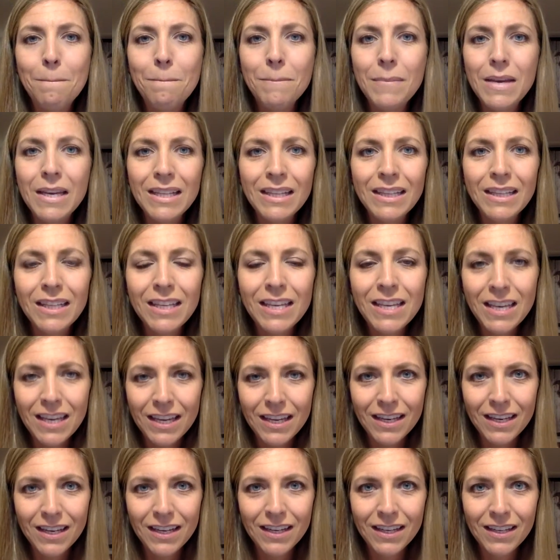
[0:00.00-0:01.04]

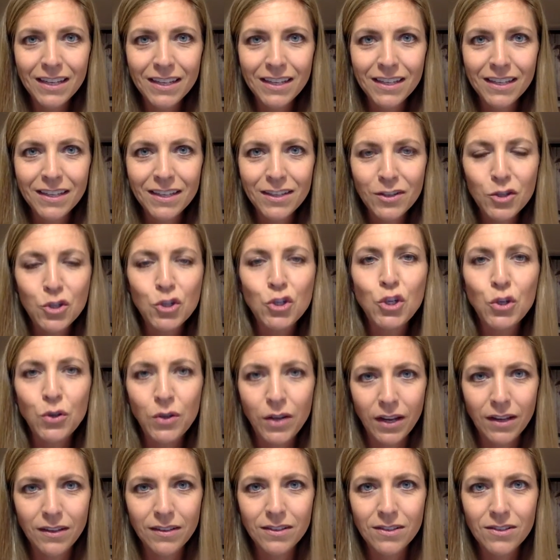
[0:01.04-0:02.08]
million
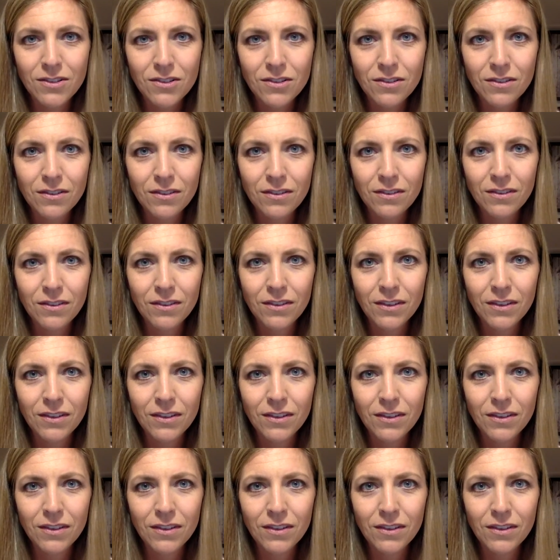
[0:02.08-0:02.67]
students.